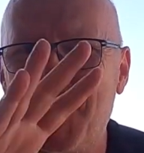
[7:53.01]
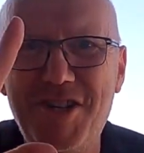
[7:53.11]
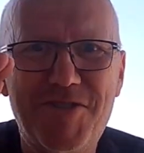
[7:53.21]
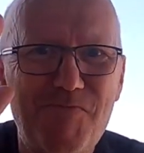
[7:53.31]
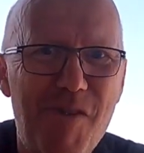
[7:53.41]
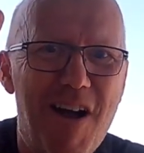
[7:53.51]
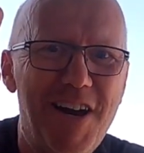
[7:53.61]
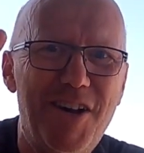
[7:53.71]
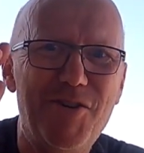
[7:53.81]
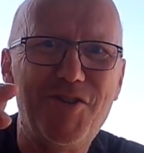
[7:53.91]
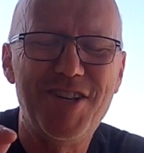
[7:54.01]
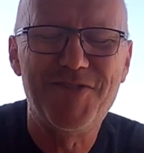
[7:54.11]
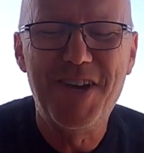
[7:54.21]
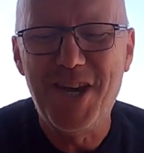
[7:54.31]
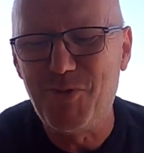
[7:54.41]
Chris. Hello,
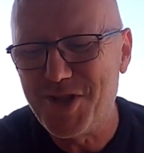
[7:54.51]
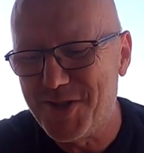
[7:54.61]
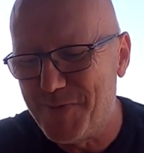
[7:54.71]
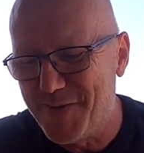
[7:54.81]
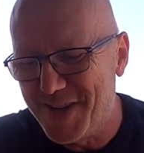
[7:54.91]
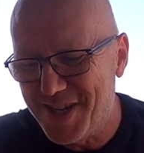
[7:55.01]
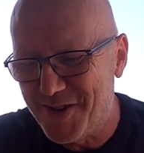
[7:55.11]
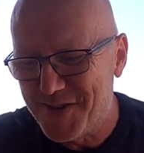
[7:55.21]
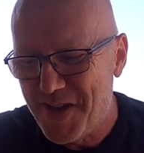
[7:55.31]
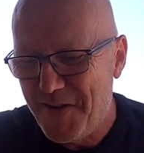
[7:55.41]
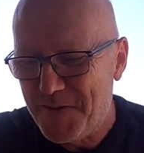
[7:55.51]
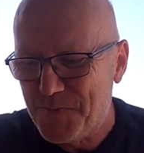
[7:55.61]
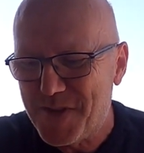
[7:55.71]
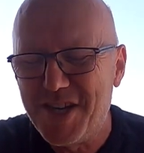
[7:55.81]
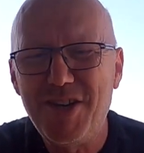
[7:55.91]
Chris. He watches my videos.
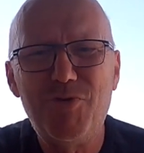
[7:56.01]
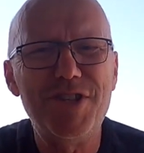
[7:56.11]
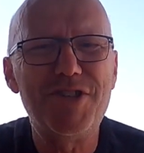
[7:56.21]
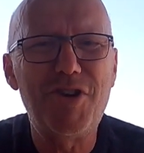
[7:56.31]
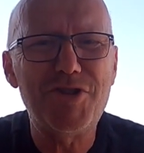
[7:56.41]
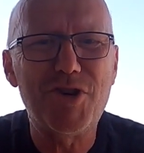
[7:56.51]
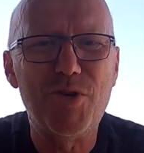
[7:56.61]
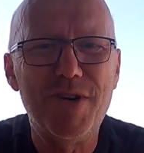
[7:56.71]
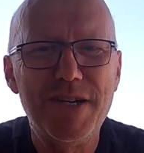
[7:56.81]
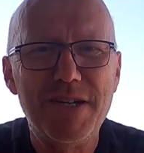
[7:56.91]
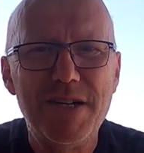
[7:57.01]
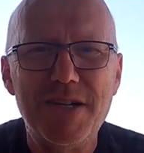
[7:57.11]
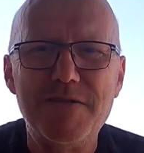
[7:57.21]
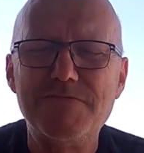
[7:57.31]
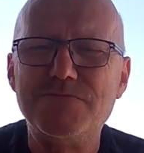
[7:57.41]
He runs a lotto,
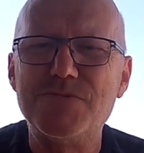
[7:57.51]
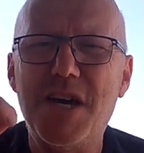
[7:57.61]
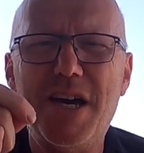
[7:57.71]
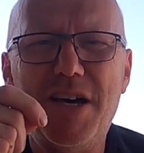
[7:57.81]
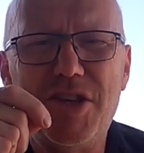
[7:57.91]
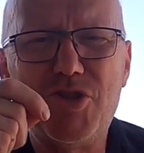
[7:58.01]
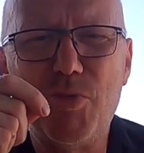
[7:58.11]
the